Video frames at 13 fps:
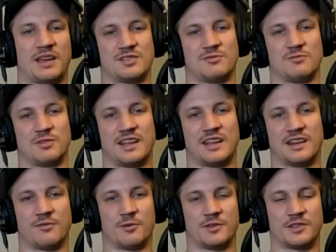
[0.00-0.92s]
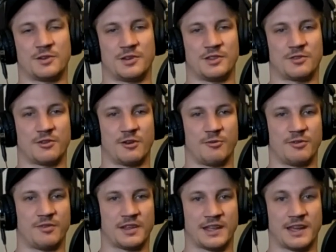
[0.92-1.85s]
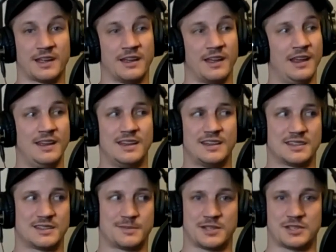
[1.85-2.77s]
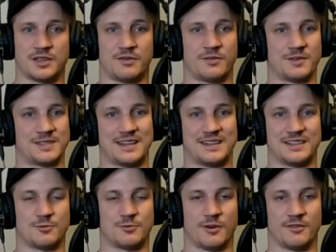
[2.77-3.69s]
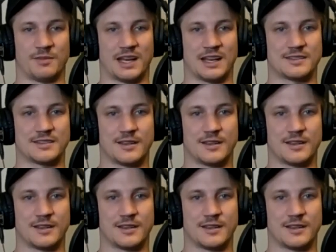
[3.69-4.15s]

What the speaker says: what negative 133 would feel like, especially for 10 to 12 minutes.